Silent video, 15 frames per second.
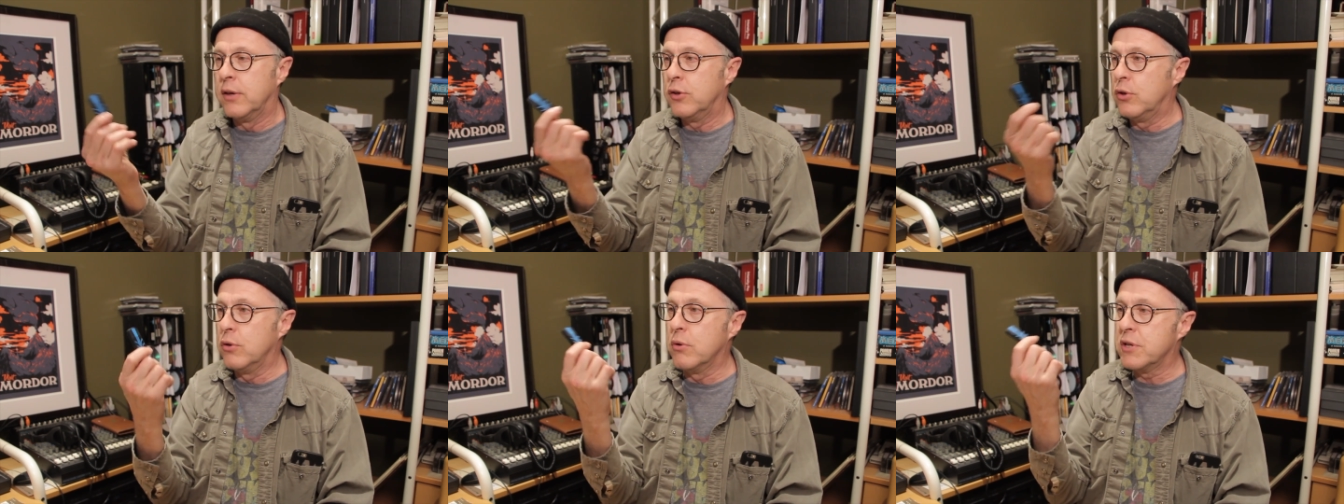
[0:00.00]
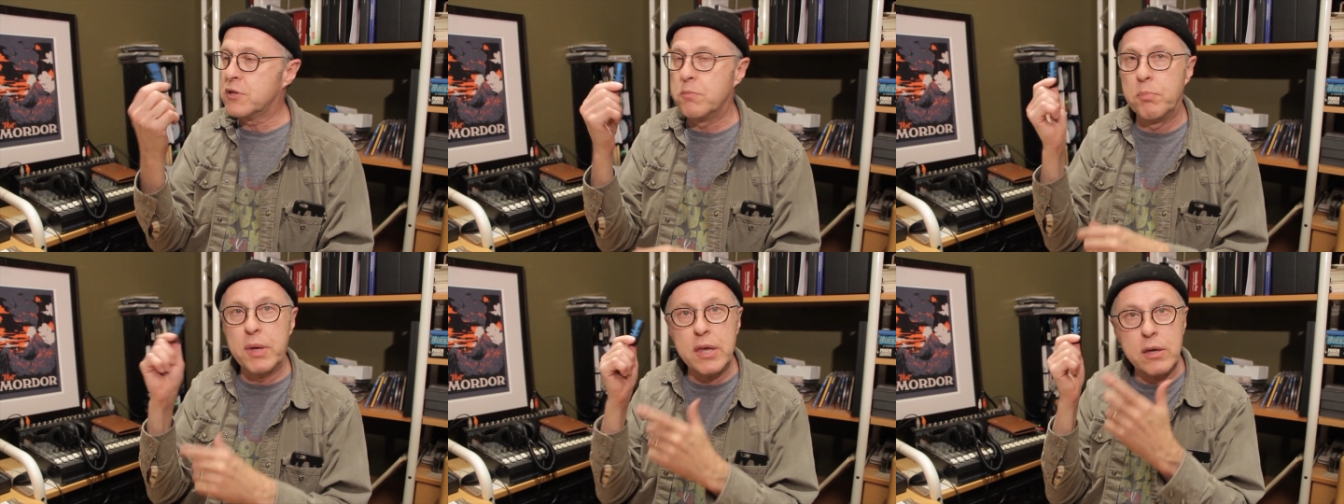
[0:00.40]

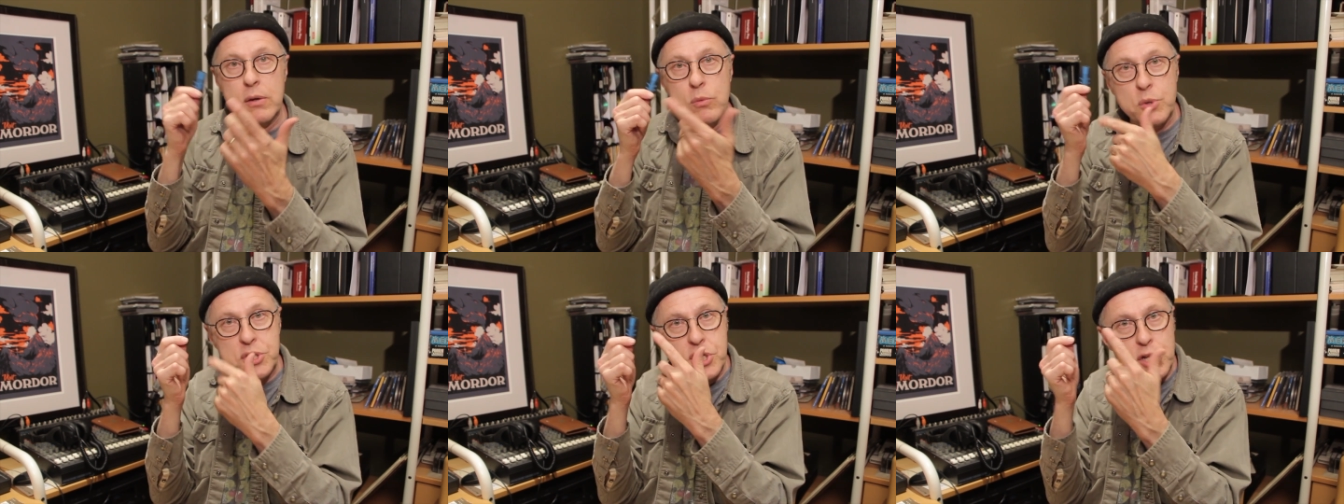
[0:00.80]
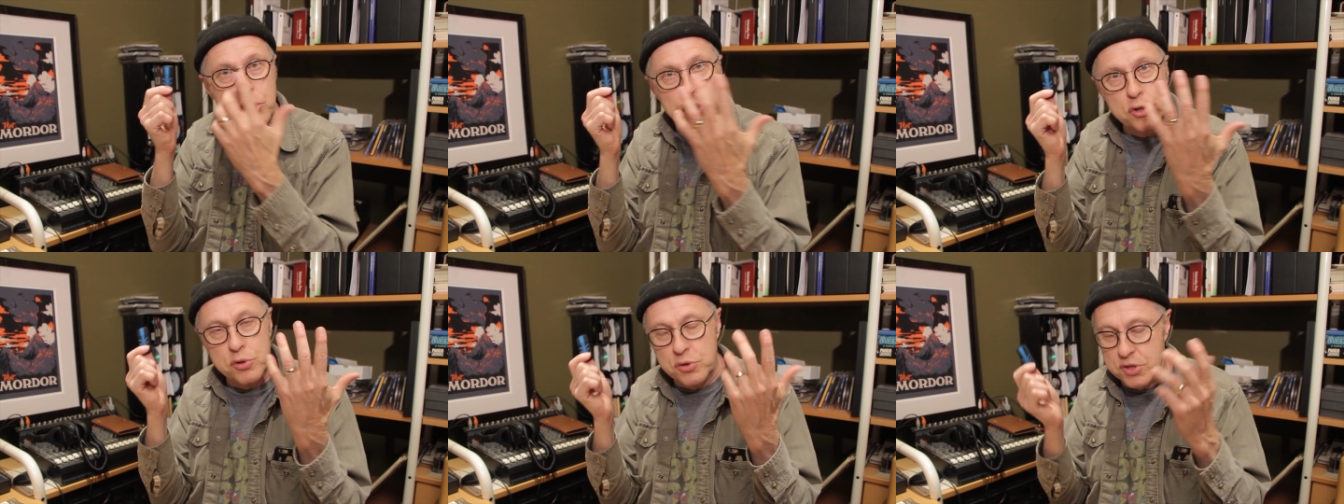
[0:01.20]
USB
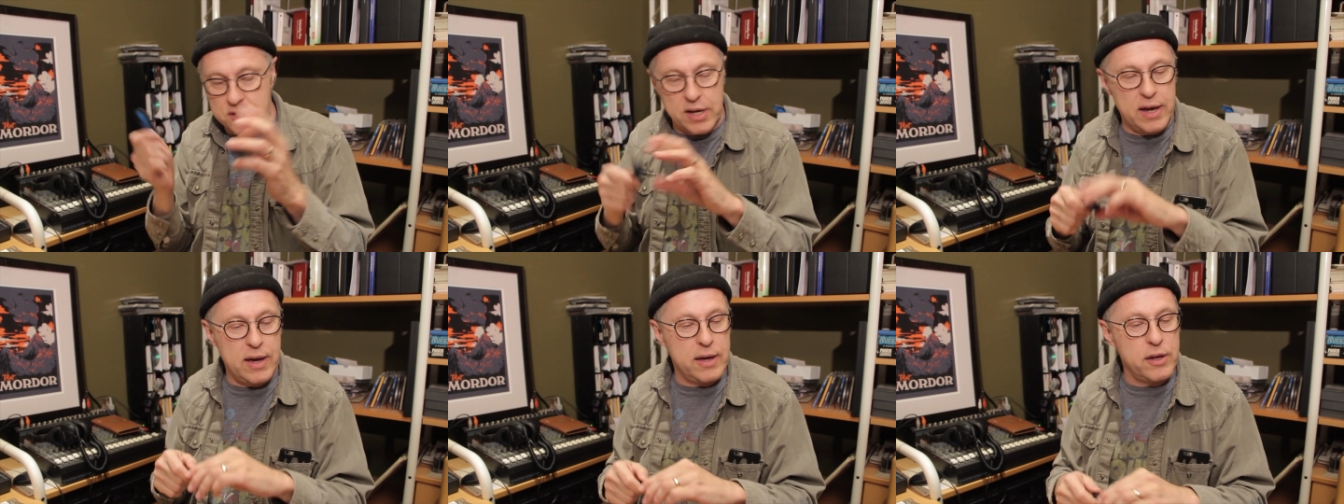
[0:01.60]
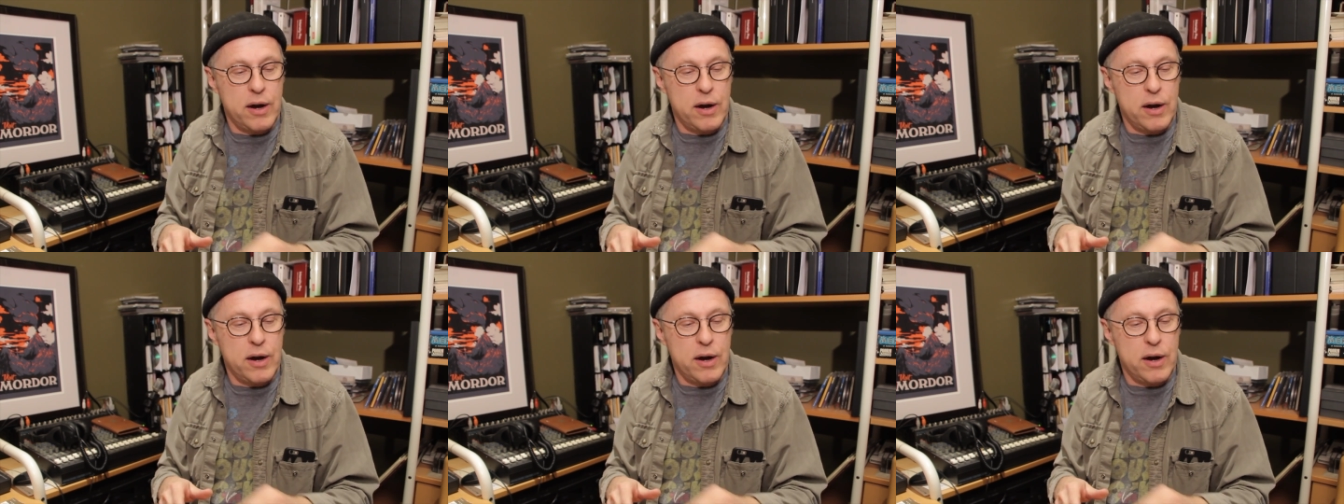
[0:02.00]
widgety doos. Uh,